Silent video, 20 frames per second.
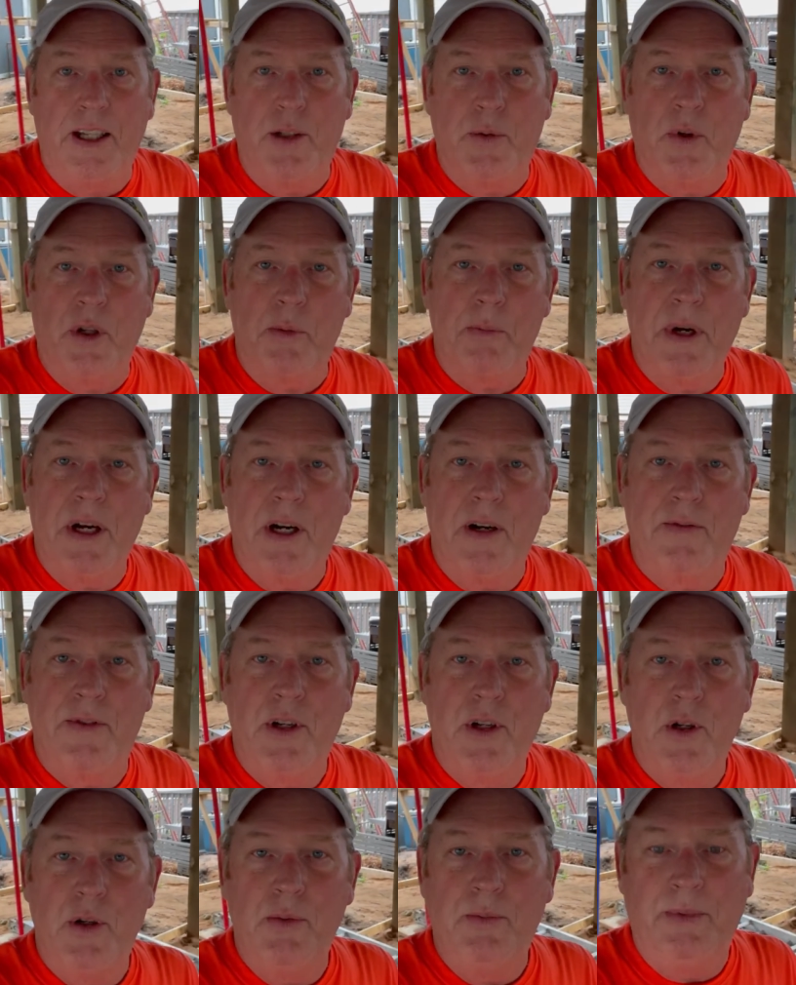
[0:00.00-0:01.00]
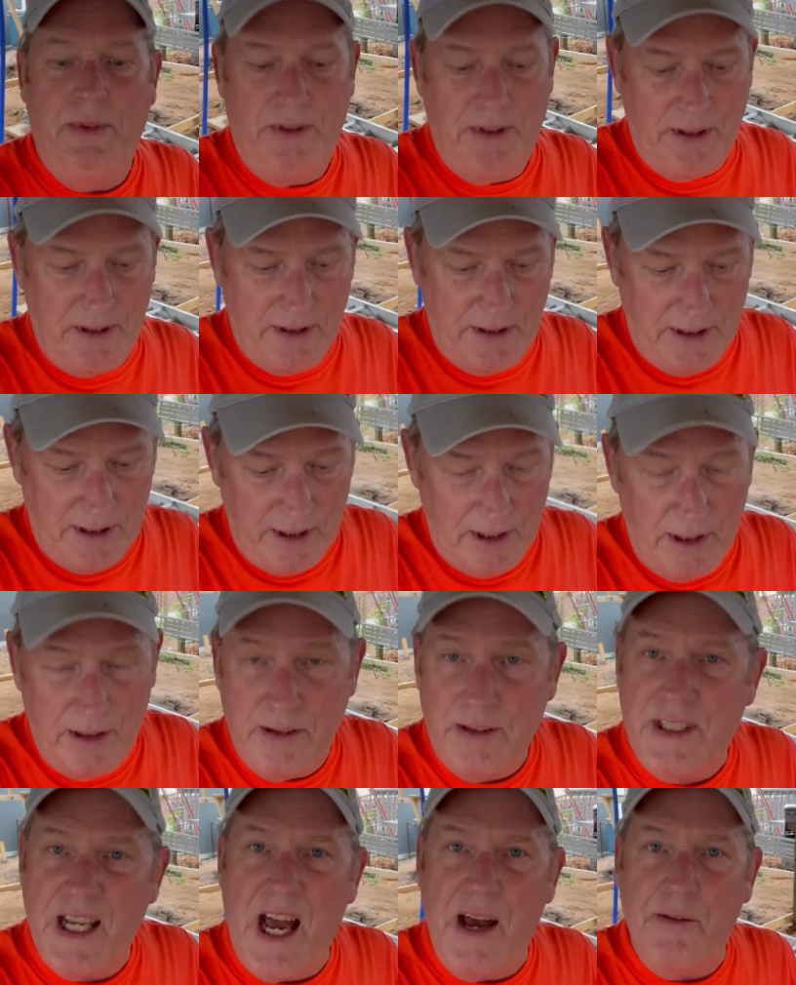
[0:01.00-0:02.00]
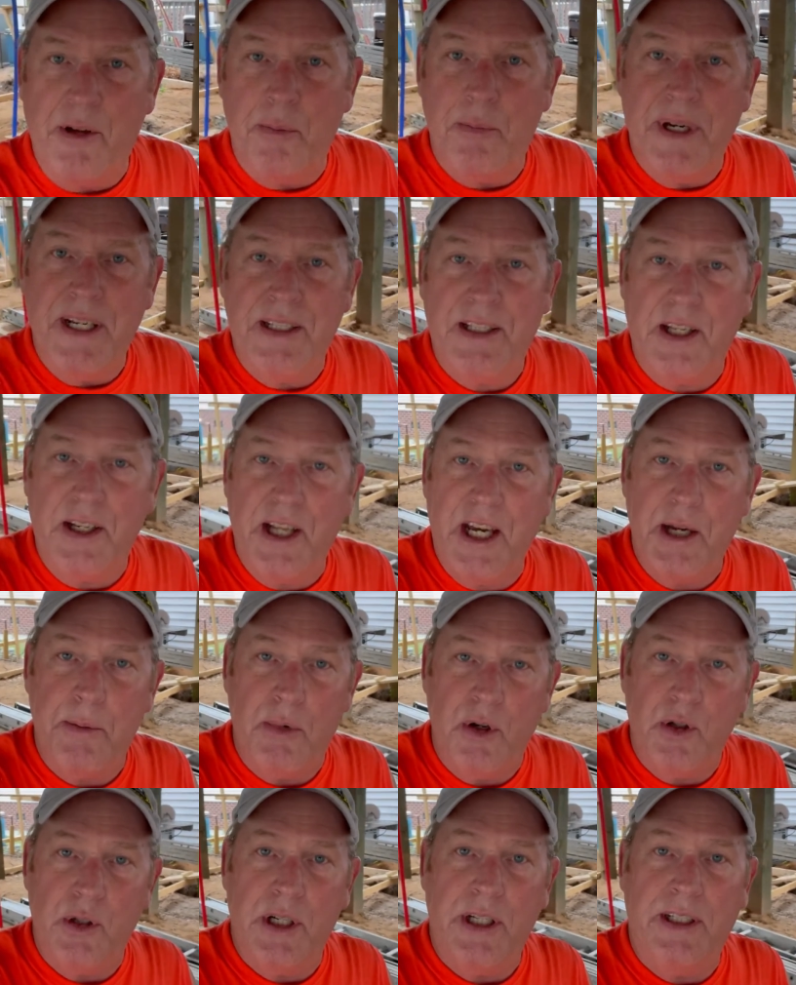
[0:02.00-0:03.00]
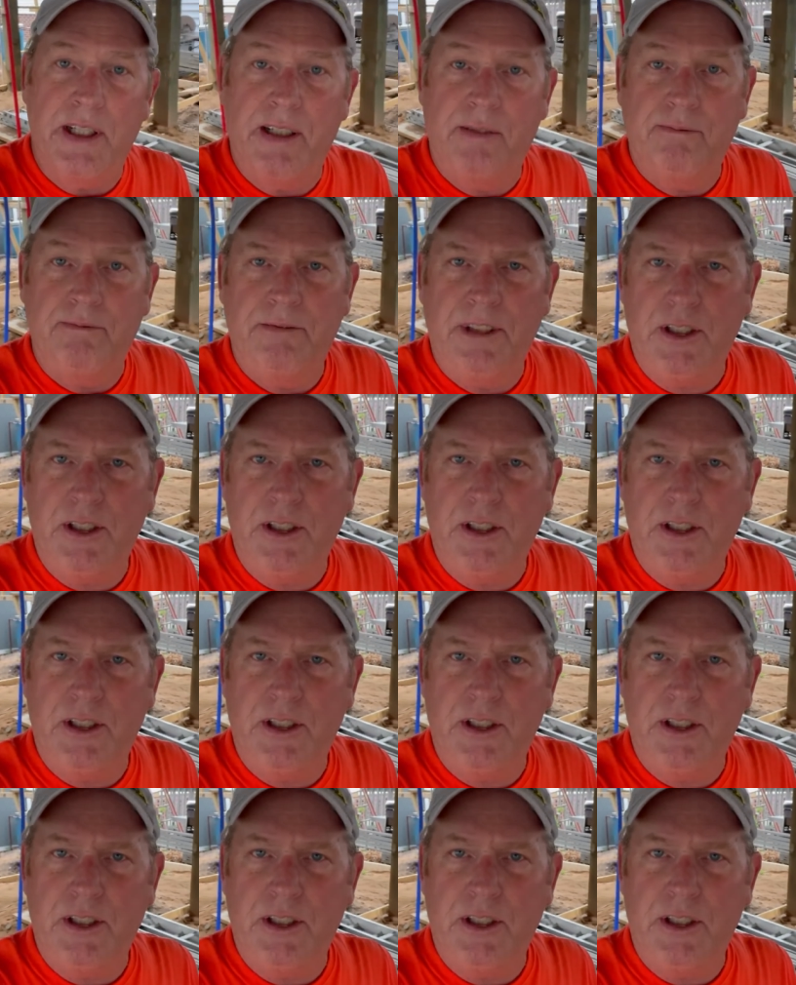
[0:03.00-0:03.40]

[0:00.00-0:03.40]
you want a better view? It's time to meet the neighbors, isn't it?